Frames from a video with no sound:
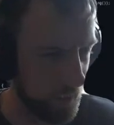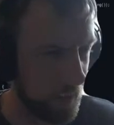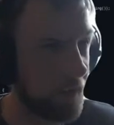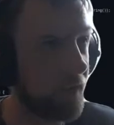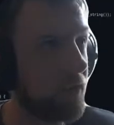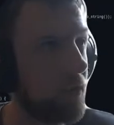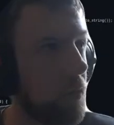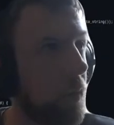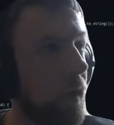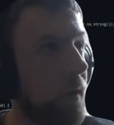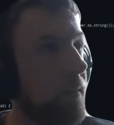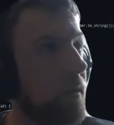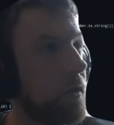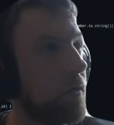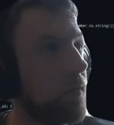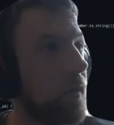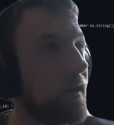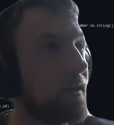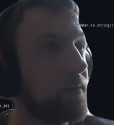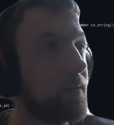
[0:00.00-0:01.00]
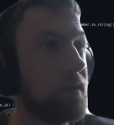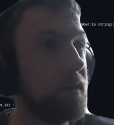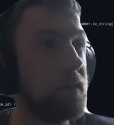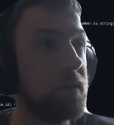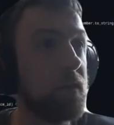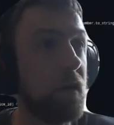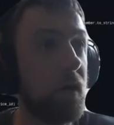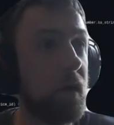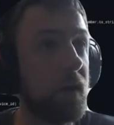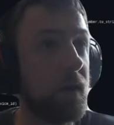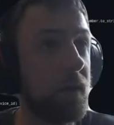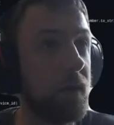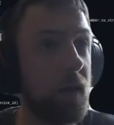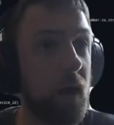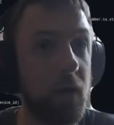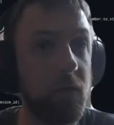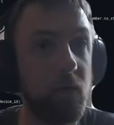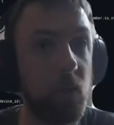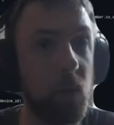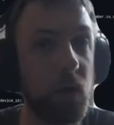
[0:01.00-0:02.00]
I don't know why I'm getting raspy. Sorry,
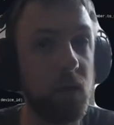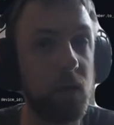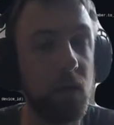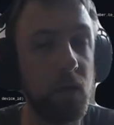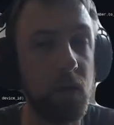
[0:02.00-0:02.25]
everyone.